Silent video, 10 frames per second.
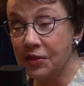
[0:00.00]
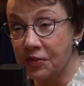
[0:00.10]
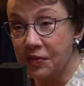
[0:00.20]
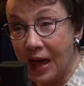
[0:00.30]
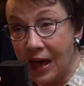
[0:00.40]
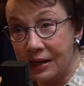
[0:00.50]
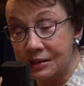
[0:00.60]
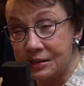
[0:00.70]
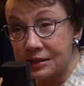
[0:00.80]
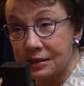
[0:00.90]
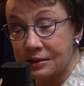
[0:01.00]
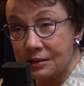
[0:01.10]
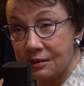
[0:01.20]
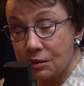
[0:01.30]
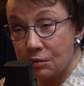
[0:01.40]
that's a
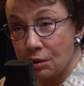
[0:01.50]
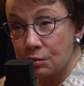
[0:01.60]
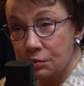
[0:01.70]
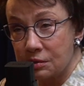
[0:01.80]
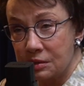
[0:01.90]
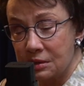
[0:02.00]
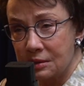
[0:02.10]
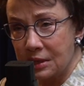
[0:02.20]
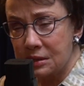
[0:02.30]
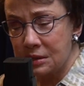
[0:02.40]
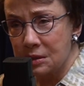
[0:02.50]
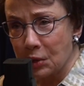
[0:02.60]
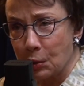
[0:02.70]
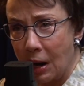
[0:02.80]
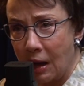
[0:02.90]

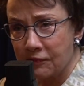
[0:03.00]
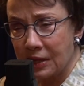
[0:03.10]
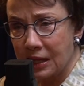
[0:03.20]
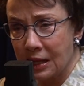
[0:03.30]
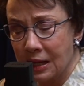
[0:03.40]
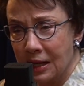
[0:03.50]
demographic